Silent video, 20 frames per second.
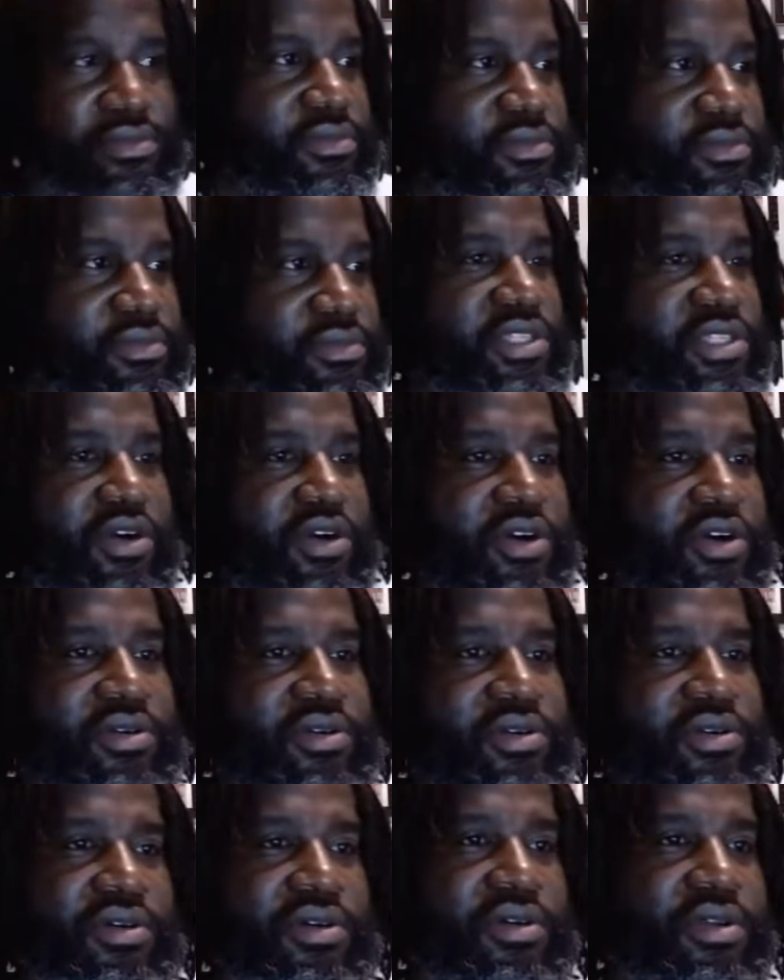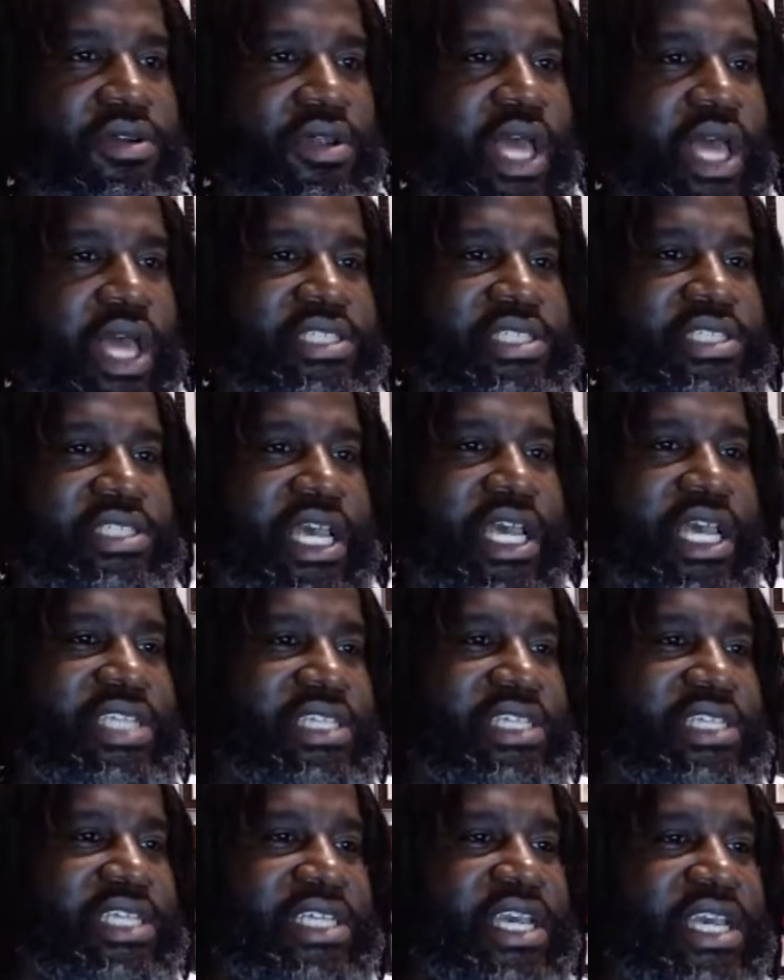So, as I
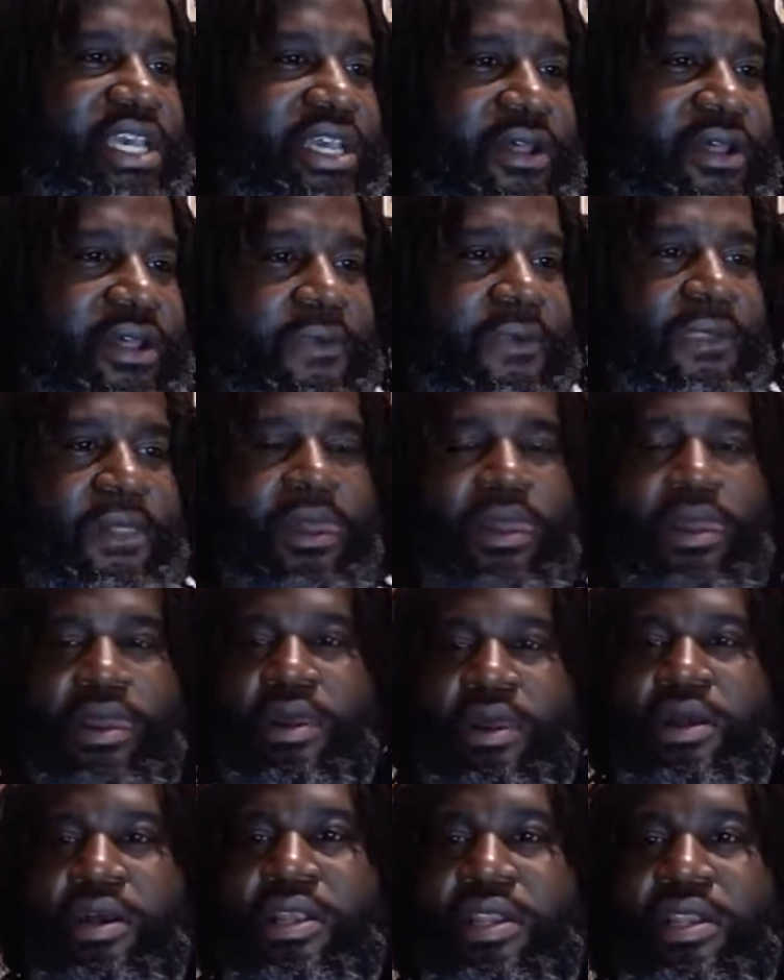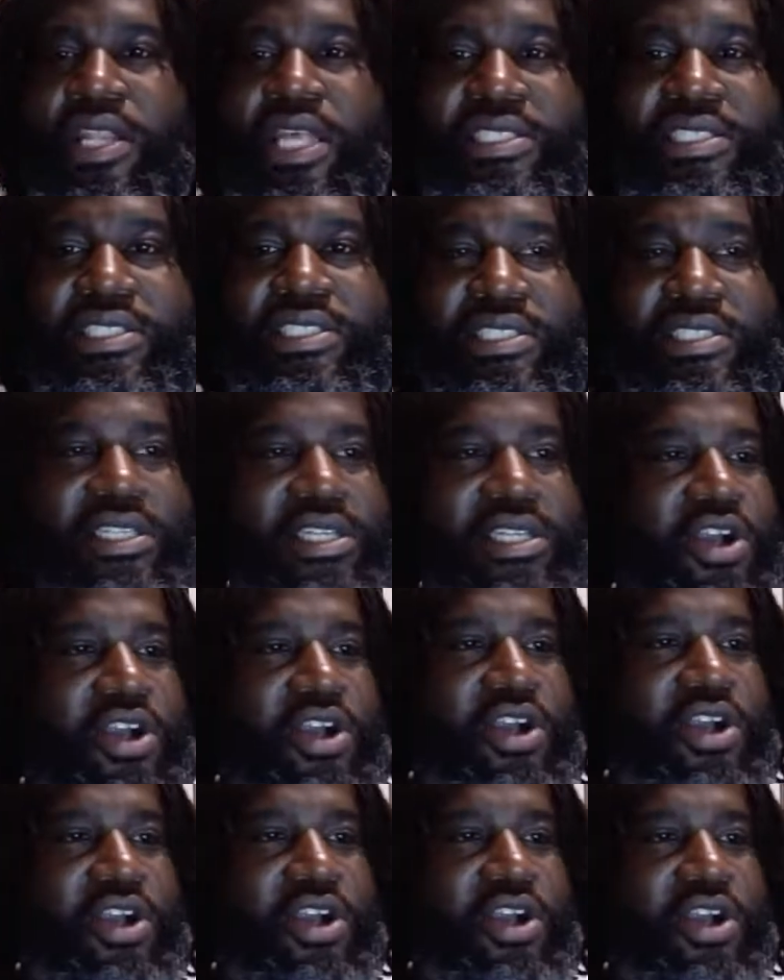said, let's go
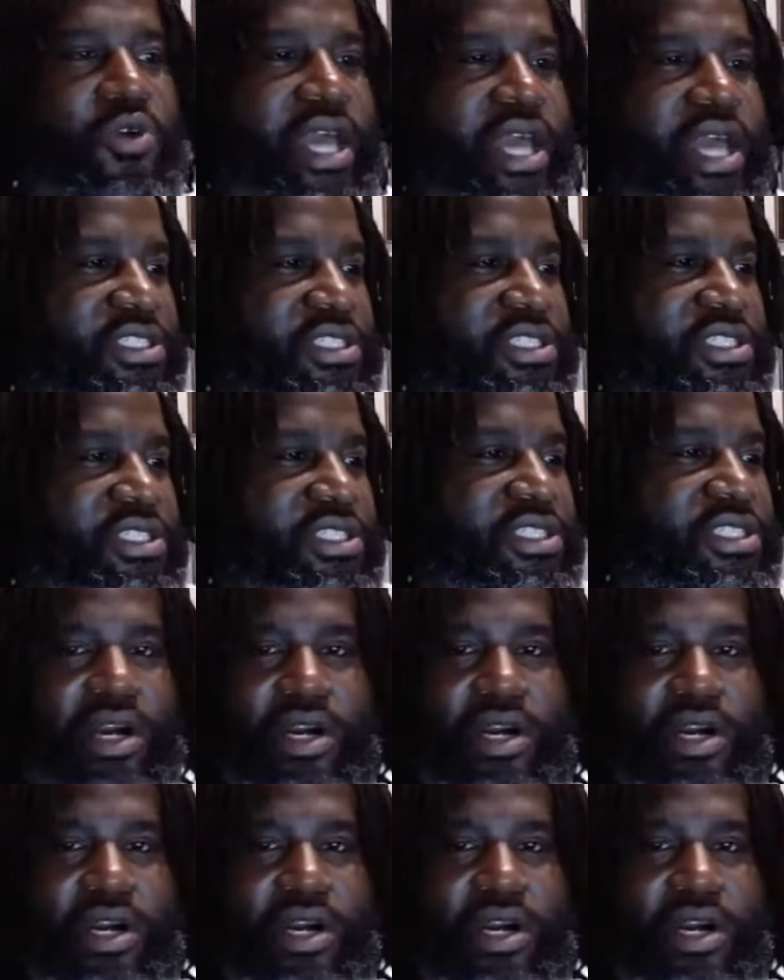right on into